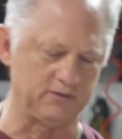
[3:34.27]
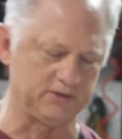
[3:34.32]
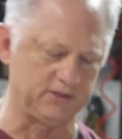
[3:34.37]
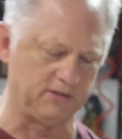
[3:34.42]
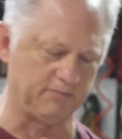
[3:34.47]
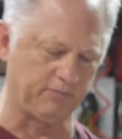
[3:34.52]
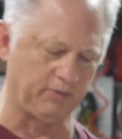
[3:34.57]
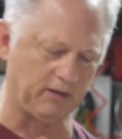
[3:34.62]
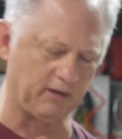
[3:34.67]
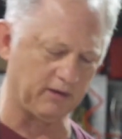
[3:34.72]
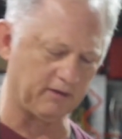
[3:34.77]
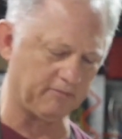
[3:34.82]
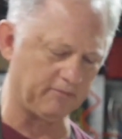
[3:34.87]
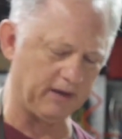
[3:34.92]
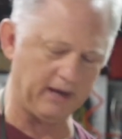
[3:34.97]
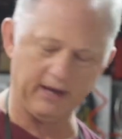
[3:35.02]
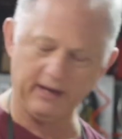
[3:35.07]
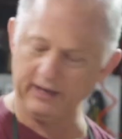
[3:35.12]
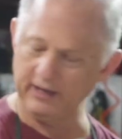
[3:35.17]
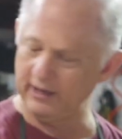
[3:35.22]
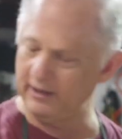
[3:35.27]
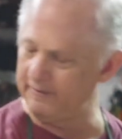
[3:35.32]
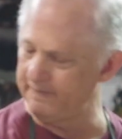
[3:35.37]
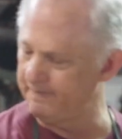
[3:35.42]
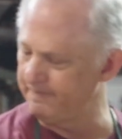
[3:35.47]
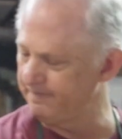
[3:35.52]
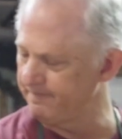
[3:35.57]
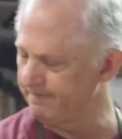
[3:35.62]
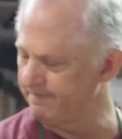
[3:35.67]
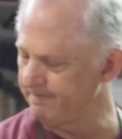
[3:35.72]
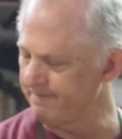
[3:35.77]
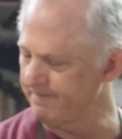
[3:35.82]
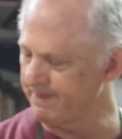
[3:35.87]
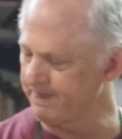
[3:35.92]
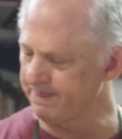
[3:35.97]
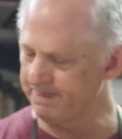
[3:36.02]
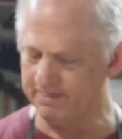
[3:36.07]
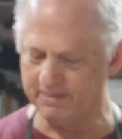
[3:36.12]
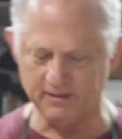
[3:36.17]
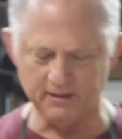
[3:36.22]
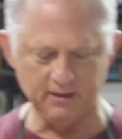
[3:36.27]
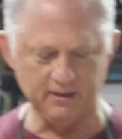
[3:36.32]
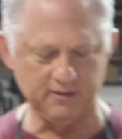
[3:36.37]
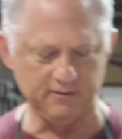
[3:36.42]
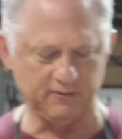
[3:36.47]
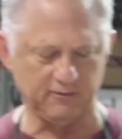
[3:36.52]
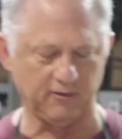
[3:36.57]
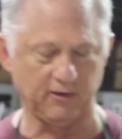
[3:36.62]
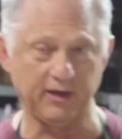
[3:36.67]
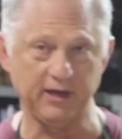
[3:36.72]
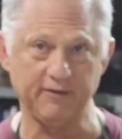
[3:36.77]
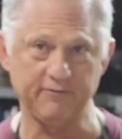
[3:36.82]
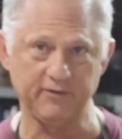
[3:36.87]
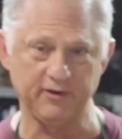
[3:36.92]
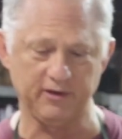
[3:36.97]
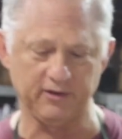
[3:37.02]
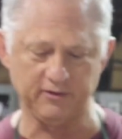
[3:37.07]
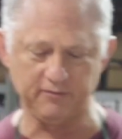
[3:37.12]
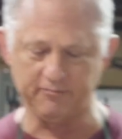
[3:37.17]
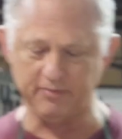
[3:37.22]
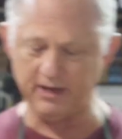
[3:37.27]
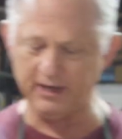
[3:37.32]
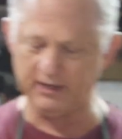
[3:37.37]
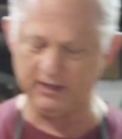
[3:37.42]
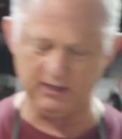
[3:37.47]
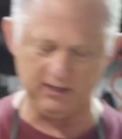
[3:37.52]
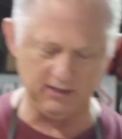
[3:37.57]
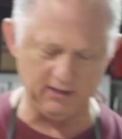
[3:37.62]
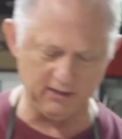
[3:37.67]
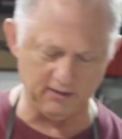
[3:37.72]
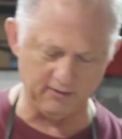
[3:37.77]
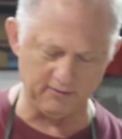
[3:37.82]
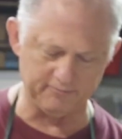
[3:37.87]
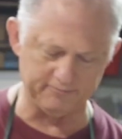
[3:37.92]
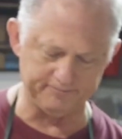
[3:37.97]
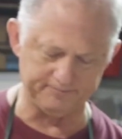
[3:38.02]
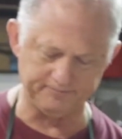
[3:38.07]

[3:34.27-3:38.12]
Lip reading: Ziploc baggie. So I have another baggie here.